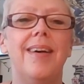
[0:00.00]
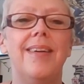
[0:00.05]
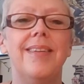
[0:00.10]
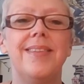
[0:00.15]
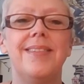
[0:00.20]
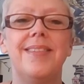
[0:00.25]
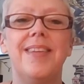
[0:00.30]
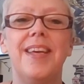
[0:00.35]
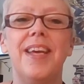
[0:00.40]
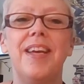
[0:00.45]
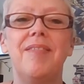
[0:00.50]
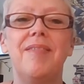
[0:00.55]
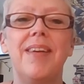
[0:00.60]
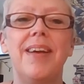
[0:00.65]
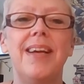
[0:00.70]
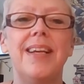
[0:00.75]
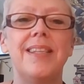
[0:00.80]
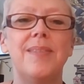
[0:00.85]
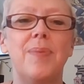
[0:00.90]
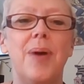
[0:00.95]

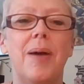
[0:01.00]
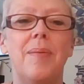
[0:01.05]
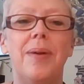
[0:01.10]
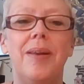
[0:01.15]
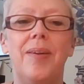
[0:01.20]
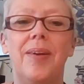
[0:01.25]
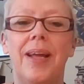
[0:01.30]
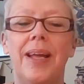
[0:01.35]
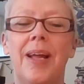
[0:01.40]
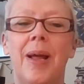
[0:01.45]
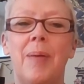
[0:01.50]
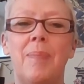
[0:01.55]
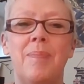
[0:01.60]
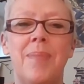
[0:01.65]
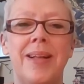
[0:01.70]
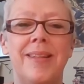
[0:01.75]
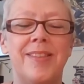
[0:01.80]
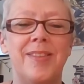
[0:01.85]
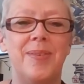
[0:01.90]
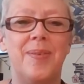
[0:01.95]
series where we're looking at
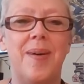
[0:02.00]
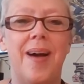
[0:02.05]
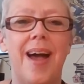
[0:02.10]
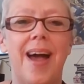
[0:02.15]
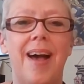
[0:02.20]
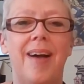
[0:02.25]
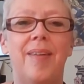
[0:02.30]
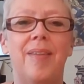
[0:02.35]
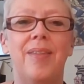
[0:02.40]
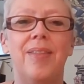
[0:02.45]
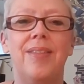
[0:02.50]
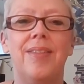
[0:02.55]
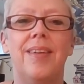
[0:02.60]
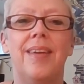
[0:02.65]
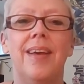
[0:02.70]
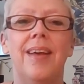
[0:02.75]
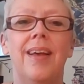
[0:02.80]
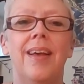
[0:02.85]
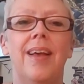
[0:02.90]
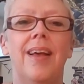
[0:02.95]
mental health.
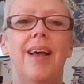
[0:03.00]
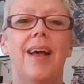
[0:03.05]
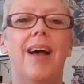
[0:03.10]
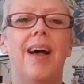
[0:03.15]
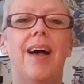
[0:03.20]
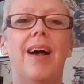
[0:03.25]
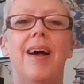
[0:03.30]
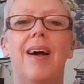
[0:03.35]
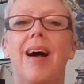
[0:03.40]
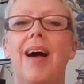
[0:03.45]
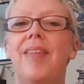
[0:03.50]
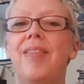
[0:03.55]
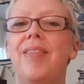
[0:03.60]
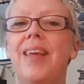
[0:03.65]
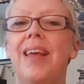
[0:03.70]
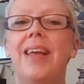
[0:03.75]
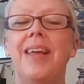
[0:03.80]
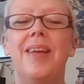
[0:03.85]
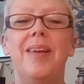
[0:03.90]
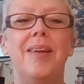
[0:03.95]
I
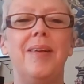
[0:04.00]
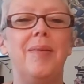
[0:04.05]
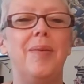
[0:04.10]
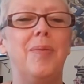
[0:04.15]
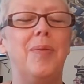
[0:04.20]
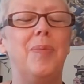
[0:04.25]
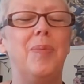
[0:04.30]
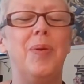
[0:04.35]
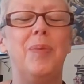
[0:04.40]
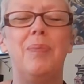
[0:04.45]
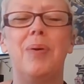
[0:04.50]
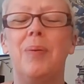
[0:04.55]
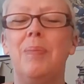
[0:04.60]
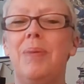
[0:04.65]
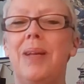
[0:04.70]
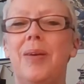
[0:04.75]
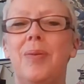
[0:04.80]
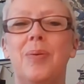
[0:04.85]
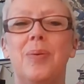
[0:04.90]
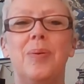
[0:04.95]
think we'd
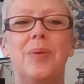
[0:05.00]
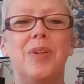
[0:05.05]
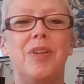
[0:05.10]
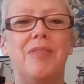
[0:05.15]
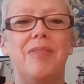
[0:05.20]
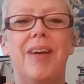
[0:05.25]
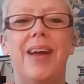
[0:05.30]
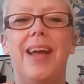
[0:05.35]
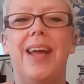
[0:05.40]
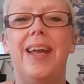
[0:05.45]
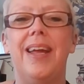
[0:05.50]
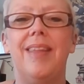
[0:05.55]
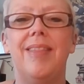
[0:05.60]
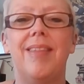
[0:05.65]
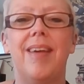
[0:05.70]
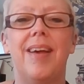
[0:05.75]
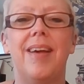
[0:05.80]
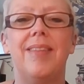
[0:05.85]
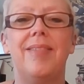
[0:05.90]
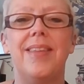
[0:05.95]
probably all agree
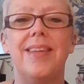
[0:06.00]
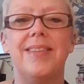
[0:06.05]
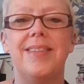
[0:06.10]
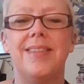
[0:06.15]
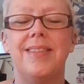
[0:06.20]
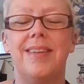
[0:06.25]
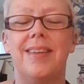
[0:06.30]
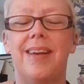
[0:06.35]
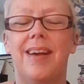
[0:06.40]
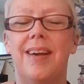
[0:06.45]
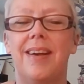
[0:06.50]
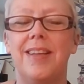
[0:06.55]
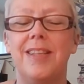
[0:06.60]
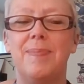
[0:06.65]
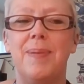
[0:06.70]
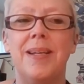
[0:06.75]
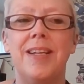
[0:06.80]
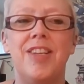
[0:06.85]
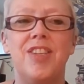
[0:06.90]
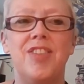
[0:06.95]
that this has
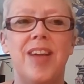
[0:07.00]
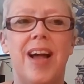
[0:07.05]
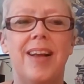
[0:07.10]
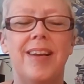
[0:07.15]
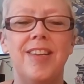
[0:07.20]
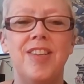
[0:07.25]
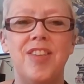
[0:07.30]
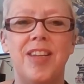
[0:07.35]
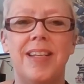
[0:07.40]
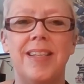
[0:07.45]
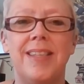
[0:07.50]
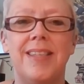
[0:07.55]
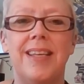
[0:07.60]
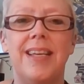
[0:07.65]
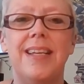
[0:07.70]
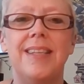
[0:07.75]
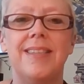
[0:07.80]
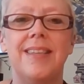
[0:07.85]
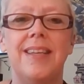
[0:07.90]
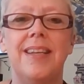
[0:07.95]
been a challenging
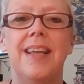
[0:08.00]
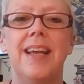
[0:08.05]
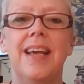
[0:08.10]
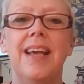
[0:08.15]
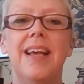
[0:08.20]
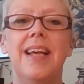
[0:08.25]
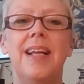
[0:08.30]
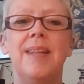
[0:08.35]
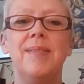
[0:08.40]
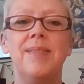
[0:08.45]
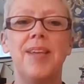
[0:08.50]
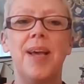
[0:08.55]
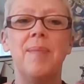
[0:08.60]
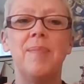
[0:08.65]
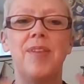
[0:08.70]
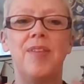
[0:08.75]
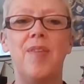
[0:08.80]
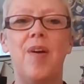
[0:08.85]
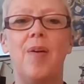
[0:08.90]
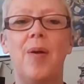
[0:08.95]
season in
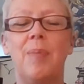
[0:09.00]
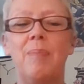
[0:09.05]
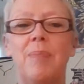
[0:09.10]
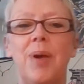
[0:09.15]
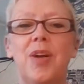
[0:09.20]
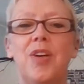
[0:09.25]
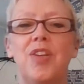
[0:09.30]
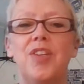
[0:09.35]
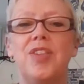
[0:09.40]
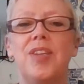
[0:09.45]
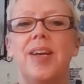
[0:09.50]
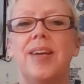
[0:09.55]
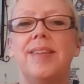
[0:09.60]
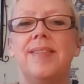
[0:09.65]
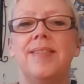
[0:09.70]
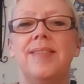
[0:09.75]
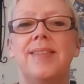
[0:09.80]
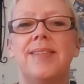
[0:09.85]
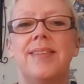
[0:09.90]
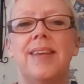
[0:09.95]
terms of our
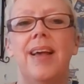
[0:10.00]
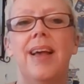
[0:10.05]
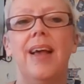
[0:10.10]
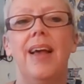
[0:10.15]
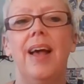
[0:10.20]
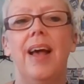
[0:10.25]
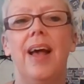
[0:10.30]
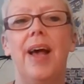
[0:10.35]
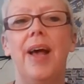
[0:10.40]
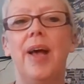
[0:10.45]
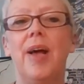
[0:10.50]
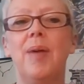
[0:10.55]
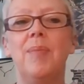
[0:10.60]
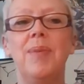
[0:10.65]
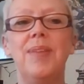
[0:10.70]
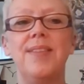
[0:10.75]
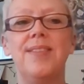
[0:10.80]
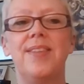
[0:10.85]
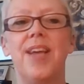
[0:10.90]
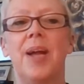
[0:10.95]
emotions,
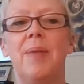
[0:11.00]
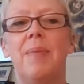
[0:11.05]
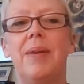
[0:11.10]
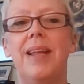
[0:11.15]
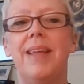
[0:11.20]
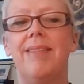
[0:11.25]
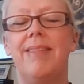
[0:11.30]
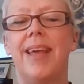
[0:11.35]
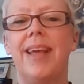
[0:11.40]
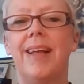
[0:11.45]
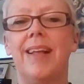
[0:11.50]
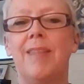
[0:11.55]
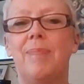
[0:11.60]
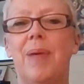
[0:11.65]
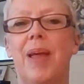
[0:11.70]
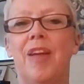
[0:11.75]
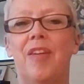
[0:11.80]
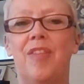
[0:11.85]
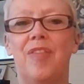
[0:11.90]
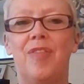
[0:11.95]
with so many things
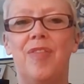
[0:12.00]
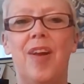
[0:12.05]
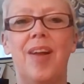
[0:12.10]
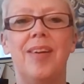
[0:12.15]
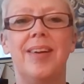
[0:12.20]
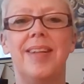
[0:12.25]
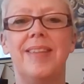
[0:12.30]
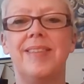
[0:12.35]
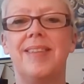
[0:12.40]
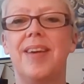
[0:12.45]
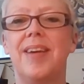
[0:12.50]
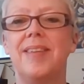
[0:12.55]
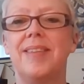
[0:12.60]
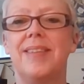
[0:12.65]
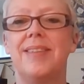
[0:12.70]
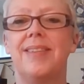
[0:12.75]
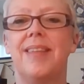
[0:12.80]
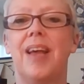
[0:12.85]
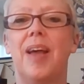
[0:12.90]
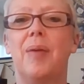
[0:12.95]
being flung at
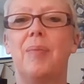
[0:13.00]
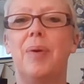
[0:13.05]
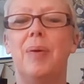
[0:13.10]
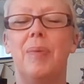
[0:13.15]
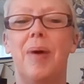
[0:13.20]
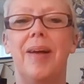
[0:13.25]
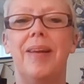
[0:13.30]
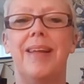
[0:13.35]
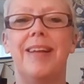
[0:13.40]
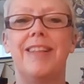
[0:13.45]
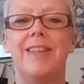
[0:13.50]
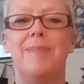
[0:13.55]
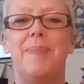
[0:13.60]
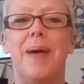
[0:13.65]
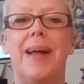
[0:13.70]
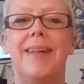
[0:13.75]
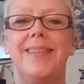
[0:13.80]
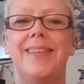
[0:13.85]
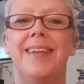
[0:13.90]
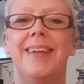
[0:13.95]
us that we weren't
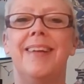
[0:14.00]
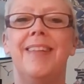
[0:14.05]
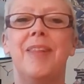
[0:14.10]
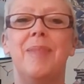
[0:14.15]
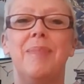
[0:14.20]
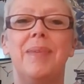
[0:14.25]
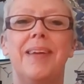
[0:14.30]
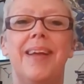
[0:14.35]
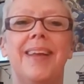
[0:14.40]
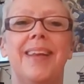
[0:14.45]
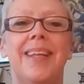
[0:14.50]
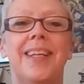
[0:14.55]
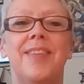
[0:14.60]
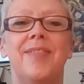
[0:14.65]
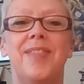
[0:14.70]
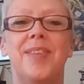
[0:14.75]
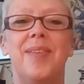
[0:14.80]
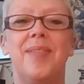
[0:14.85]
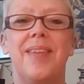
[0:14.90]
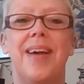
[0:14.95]
expecting at the beginning
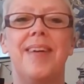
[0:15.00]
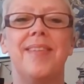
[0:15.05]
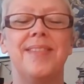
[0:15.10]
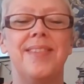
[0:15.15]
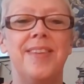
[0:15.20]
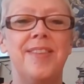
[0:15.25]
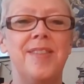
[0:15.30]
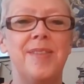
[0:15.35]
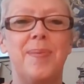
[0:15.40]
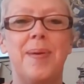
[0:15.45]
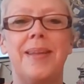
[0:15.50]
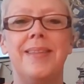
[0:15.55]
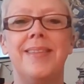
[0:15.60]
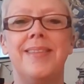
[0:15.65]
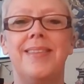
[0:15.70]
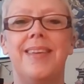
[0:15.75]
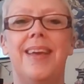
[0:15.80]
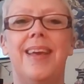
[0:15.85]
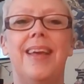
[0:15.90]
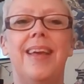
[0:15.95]
of
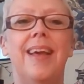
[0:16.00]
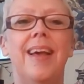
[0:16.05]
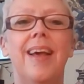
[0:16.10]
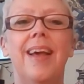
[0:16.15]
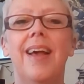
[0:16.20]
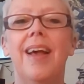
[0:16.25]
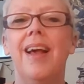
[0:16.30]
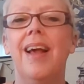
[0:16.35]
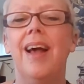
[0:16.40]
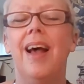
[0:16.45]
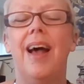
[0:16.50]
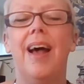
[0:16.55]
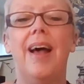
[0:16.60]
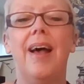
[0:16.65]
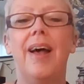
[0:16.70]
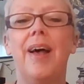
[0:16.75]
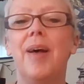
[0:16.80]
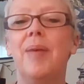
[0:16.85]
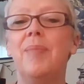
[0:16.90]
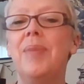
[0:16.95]
2020.
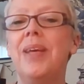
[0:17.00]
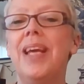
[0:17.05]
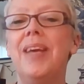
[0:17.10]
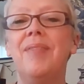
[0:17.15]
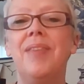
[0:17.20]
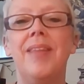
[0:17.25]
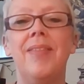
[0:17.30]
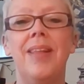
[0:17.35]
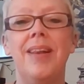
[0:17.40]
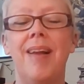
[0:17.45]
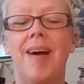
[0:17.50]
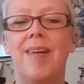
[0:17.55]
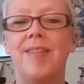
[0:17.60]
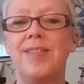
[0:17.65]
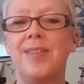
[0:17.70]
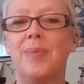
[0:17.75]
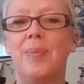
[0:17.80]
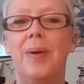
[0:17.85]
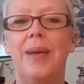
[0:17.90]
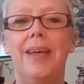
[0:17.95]
Even in the
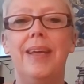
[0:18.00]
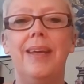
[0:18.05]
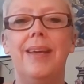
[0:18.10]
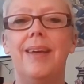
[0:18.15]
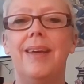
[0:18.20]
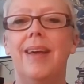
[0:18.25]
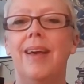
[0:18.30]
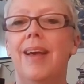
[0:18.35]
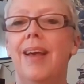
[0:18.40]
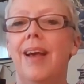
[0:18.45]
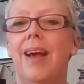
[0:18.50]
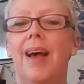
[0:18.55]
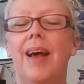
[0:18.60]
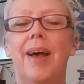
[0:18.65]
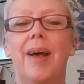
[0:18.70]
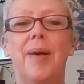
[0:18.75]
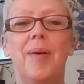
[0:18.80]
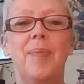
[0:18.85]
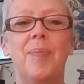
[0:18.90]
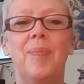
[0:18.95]
last week,
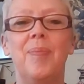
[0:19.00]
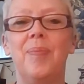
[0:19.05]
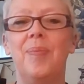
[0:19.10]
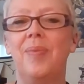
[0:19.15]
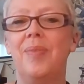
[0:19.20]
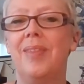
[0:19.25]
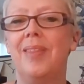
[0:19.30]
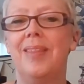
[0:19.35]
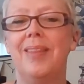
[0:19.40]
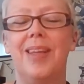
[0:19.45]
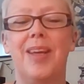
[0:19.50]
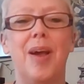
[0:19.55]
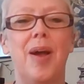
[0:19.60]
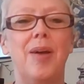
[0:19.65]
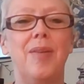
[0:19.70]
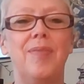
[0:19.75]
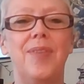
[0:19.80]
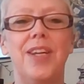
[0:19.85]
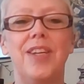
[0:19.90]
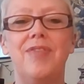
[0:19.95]

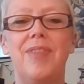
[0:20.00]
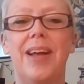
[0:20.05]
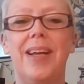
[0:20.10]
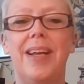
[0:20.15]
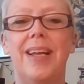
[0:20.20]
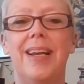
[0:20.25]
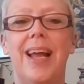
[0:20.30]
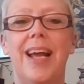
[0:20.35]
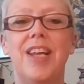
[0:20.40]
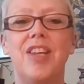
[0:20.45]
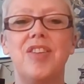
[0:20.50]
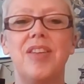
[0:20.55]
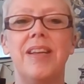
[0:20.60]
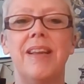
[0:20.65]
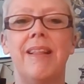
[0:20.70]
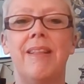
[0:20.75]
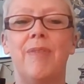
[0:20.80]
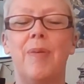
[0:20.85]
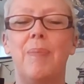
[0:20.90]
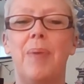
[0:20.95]
COVID
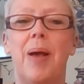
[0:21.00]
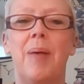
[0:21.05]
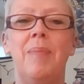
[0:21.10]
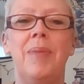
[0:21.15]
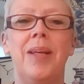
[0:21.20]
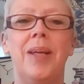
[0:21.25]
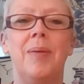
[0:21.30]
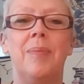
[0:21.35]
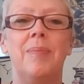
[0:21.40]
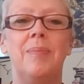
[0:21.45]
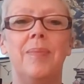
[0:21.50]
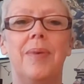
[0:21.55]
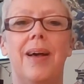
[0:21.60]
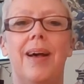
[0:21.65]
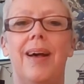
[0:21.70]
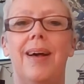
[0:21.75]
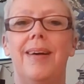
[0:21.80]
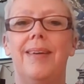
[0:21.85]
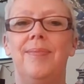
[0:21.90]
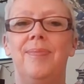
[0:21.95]
regulations for Birmingham
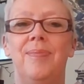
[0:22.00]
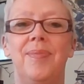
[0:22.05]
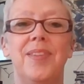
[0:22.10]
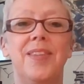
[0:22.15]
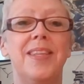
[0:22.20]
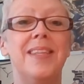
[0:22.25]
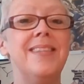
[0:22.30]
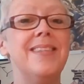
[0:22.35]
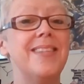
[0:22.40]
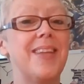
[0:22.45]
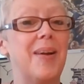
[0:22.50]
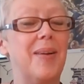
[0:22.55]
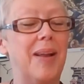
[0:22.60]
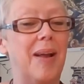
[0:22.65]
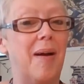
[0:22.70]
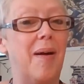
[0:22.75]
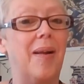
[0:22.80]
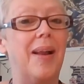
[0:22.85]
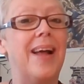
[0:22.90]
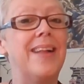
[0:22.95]
and
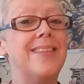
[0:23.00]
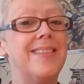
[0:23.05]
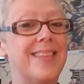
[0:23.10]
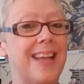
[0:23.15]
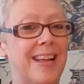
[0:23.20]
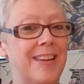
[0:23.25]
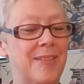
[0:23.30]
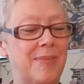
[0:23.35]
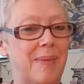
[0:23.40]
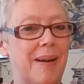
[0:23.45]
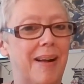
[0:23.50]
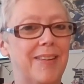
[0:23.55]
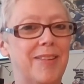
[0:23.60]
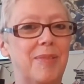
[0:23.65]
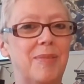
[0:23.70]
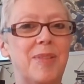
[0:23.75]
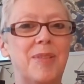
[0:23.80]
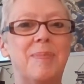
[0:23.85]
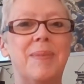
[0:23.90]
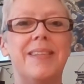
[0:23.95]
Solihull and Sandwell, don't
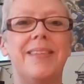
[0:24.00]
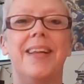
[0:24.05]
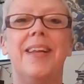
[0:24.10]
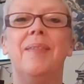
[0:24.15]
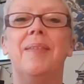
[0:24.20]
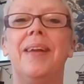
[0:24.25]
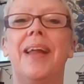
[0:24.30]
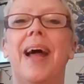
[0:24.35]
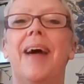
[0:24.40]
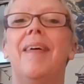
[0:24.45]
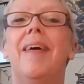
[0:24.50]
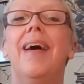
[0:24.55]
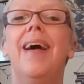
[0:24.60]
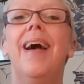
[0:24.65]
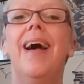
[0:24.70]
want to miss anyone out,